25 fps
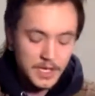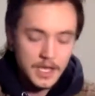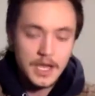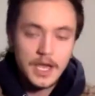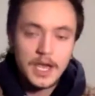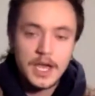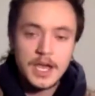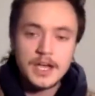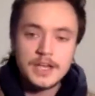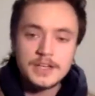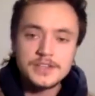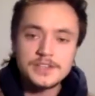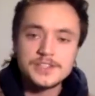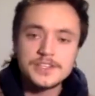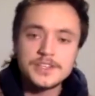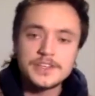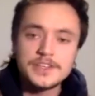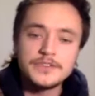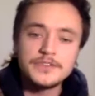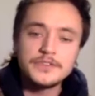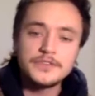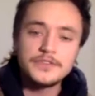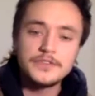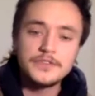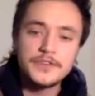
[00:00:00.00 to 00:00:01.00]
As
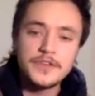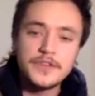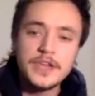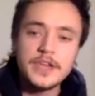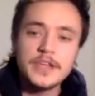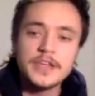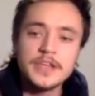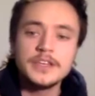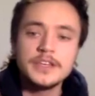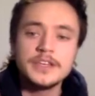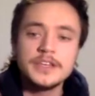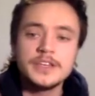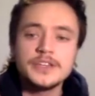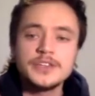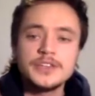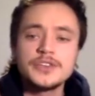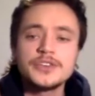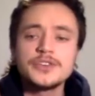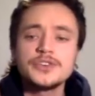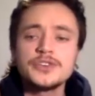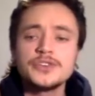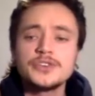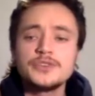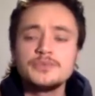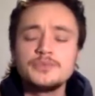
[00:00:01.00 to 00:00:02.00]
if fate
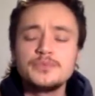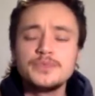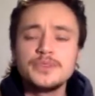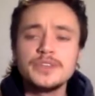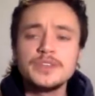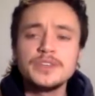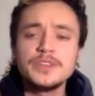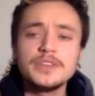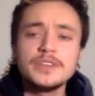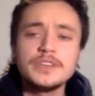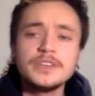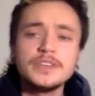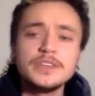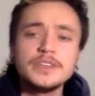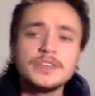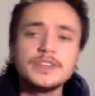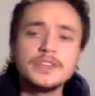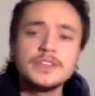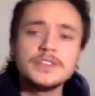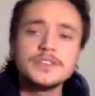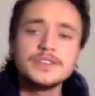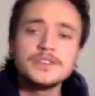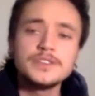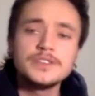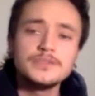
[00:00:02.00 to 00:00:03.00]
could
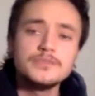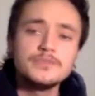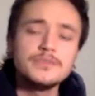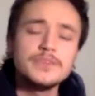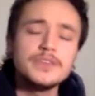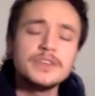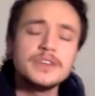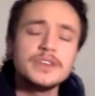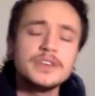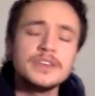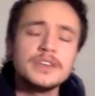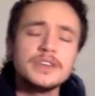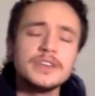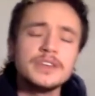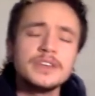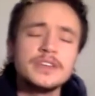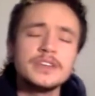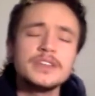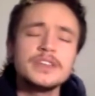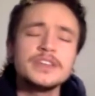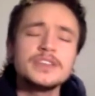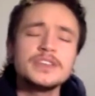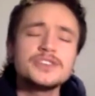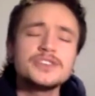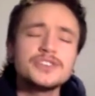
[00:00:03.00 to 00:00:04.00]
be
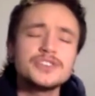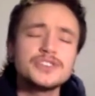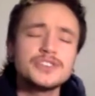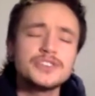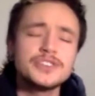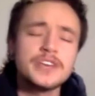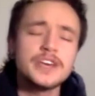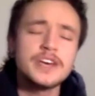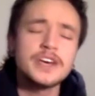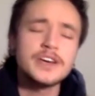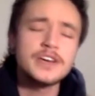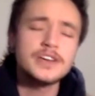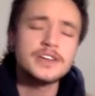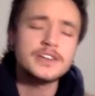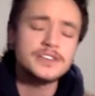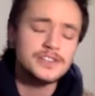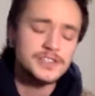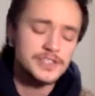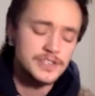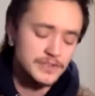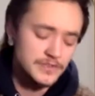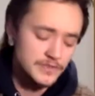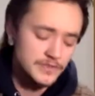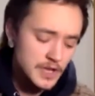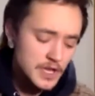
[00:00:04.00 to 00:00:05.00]
diminished, as
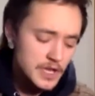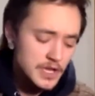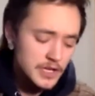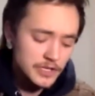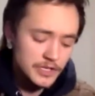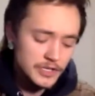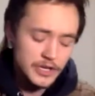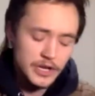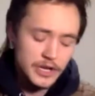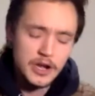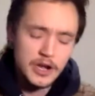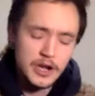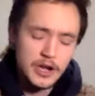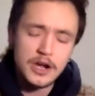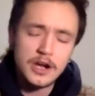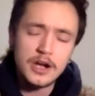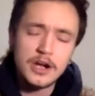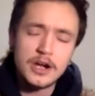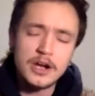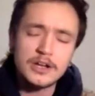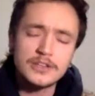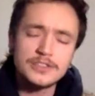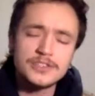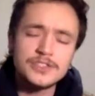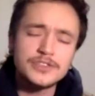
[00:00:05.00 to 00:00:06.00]
if
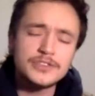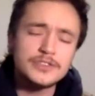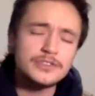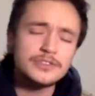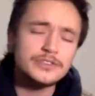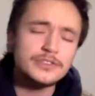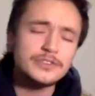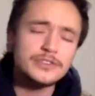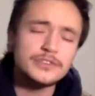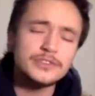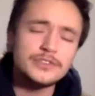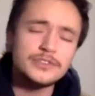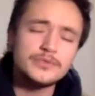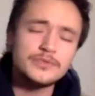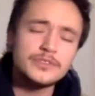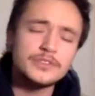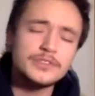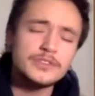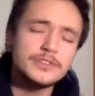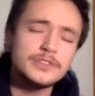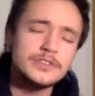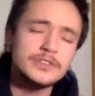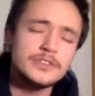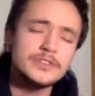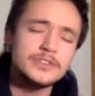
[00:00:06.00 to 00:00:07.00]
God's
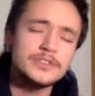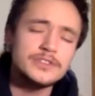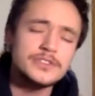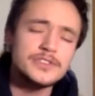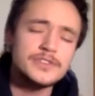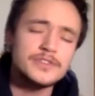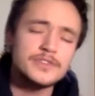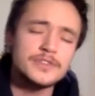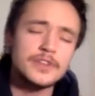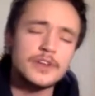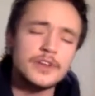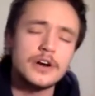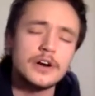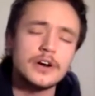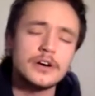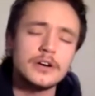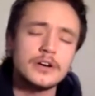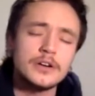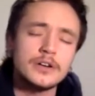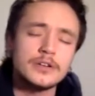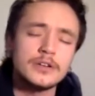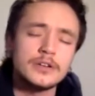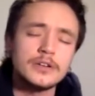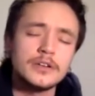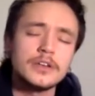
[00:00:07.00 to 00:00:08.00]
goodwill is
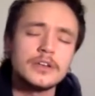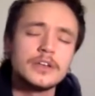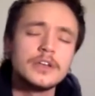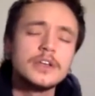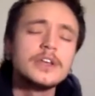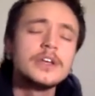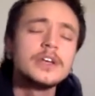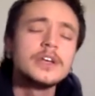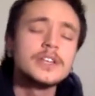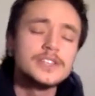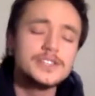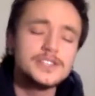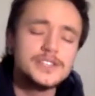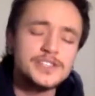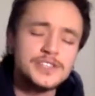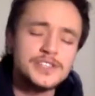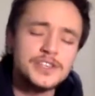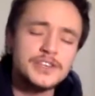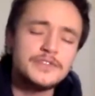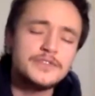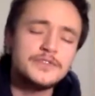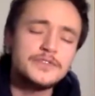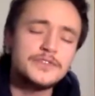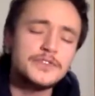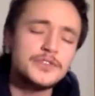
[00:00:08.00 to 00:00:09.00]
flawed, as
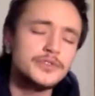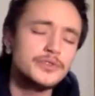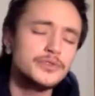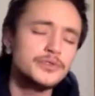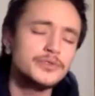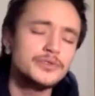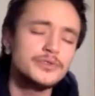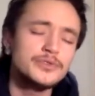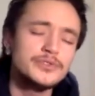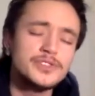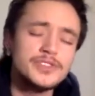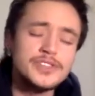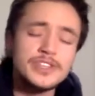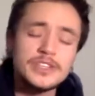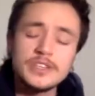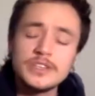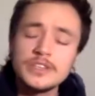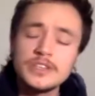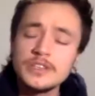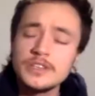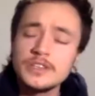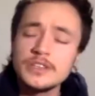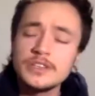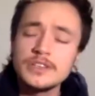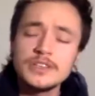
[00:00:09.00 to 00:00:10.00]
if you
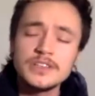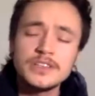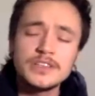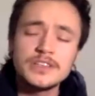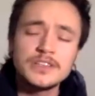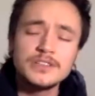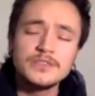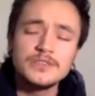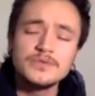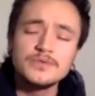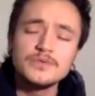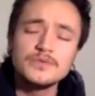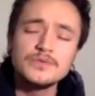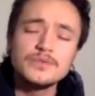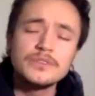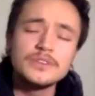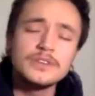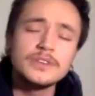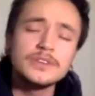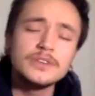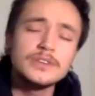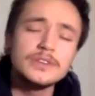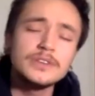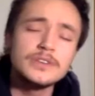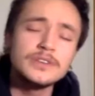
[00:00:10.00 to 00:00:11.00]
didn't
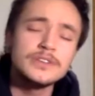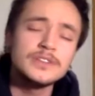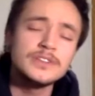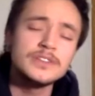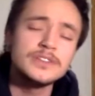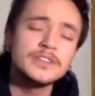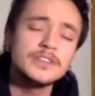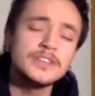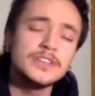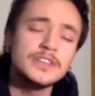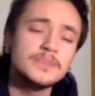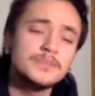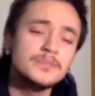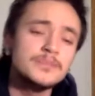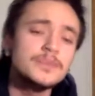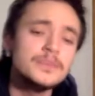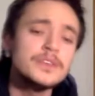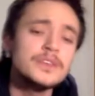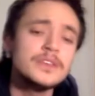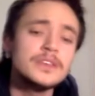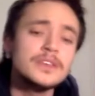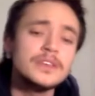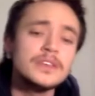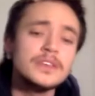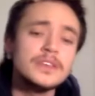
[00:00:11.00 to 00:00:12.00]
really
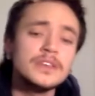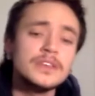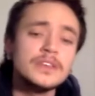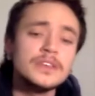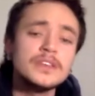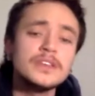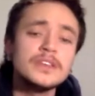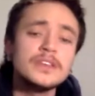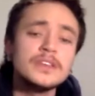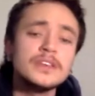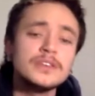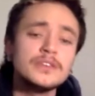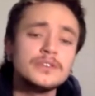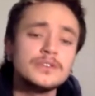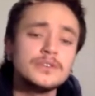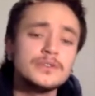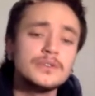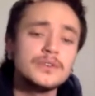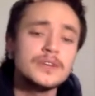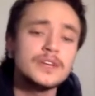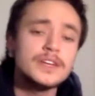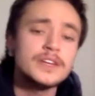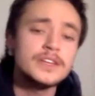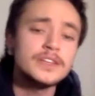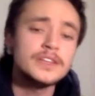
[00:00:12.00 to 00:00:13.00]
mean it
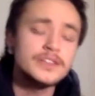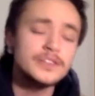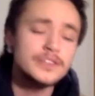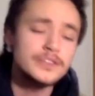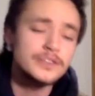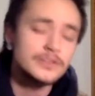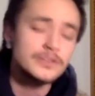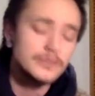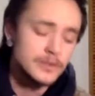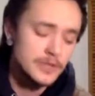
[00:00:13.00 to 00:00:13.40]
when you